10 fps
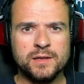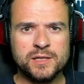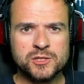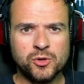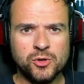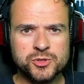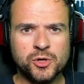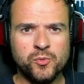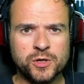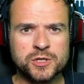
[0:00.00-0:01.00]
This
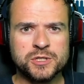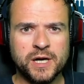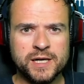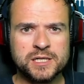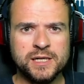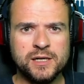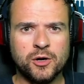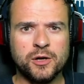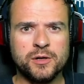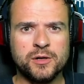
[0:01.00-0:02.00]
also works nicely
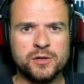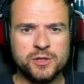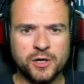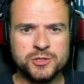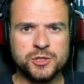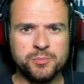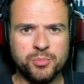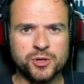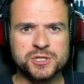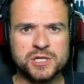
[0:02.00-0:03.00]
on dungeon
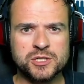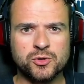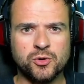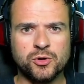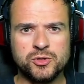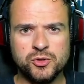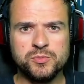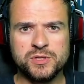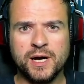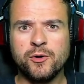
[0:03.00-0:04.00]
bosses or
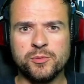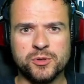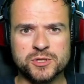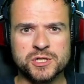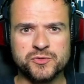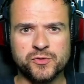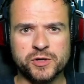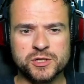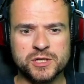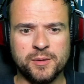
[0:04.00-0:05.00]
Doom Tower bosses,
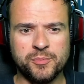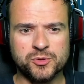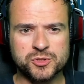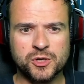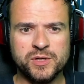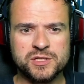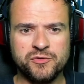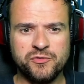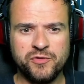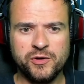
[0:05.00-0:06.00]
for example. So it's a
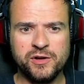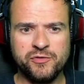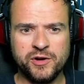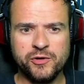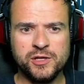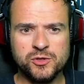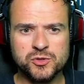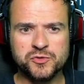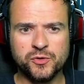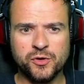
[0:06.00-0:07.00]
very, very
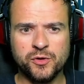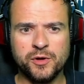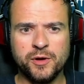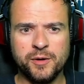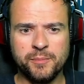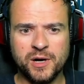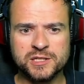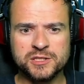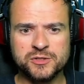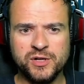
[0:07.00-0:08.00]
useful
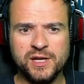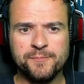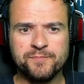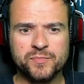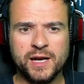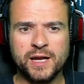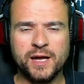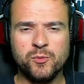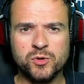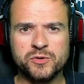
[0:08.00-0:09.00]
mastery, and
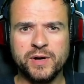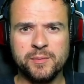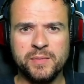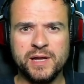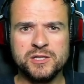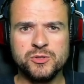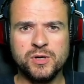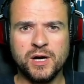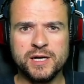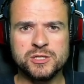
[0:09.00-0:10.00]
I would recommend you
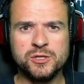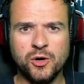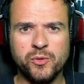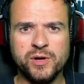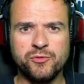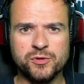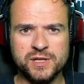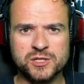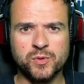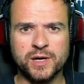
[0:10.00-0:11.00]
guys going for
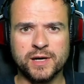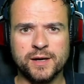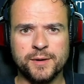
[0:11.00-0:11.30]
this one.